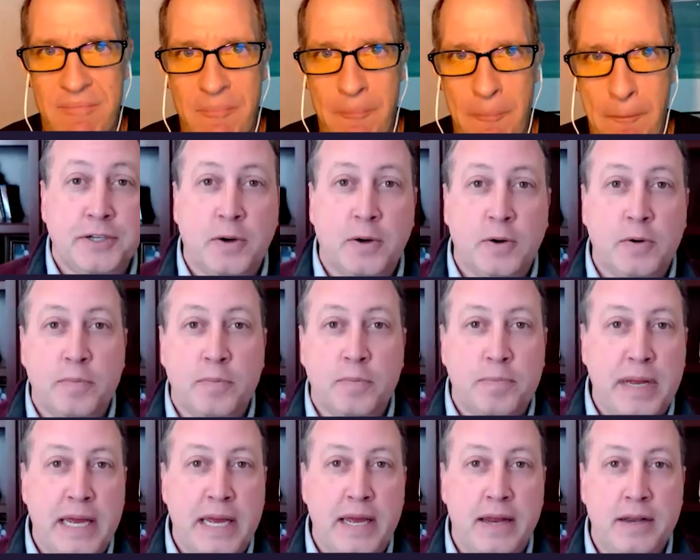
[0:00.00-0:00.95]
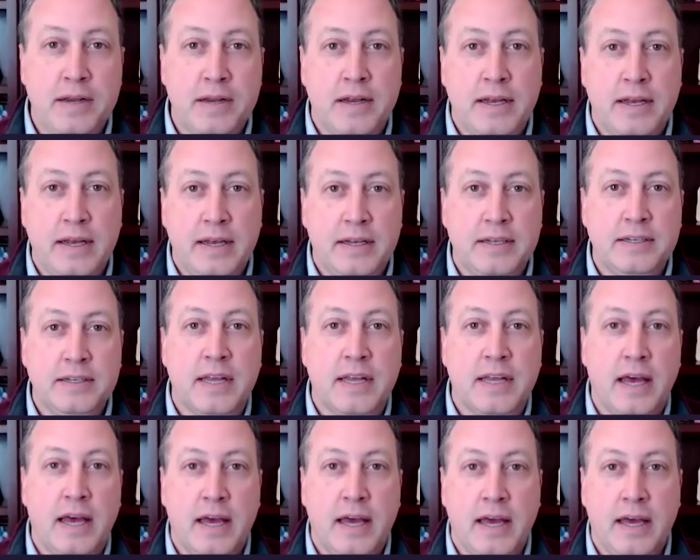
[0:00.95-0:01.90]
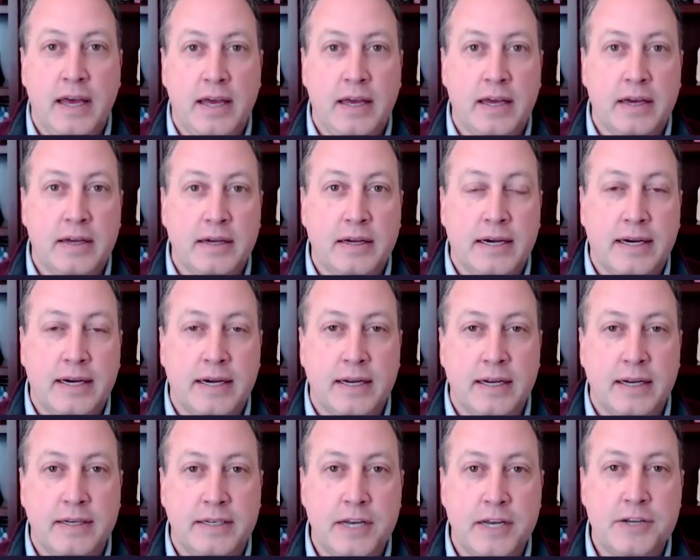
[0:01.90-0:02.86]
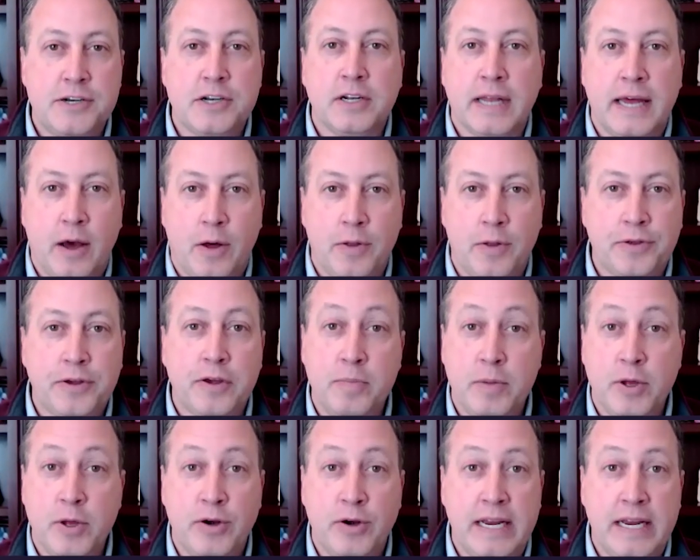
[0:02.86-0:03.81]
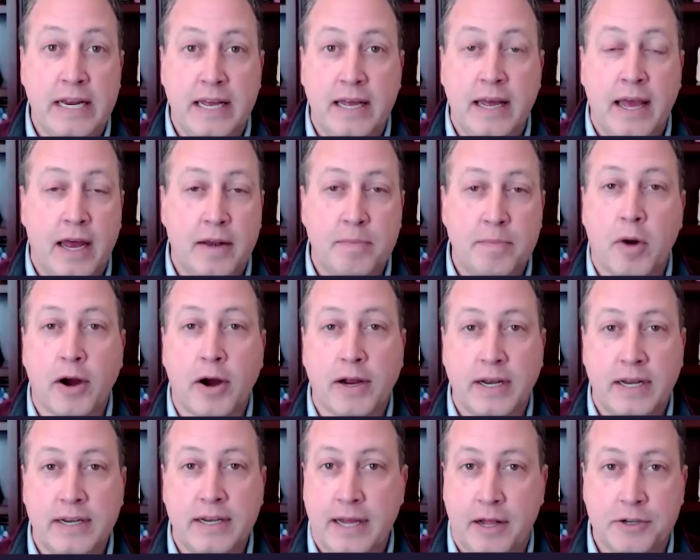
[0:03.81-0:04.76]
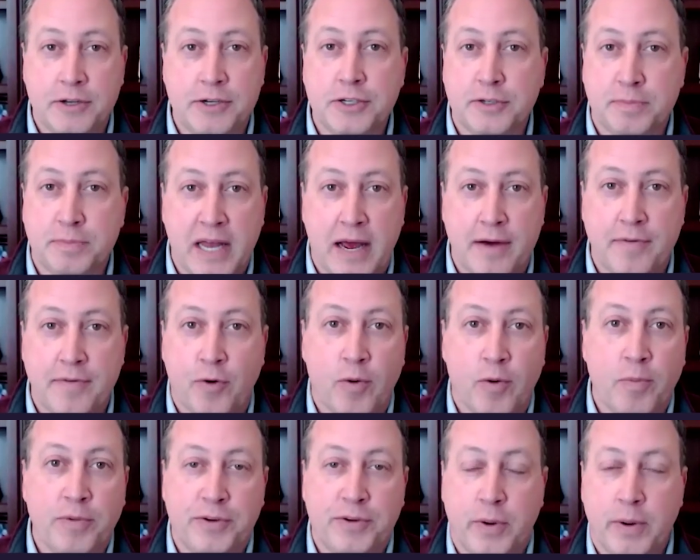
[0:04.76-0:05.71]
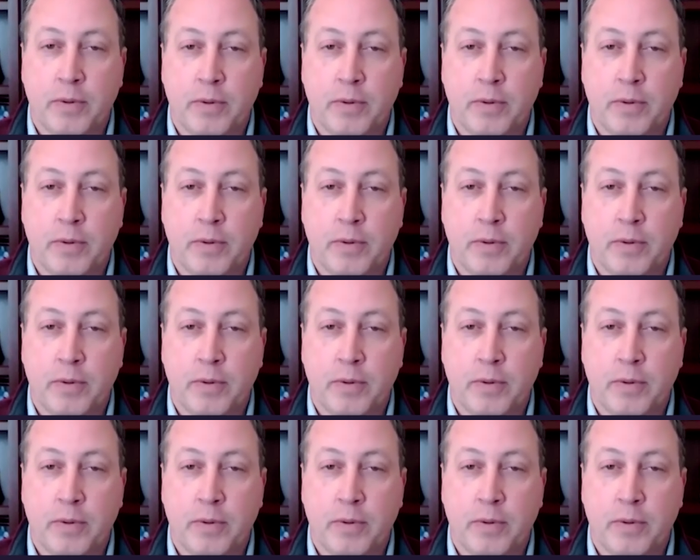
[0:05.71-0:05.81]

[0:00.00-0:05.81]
Yeah, so Panda is a digital health community and market intelligence platform.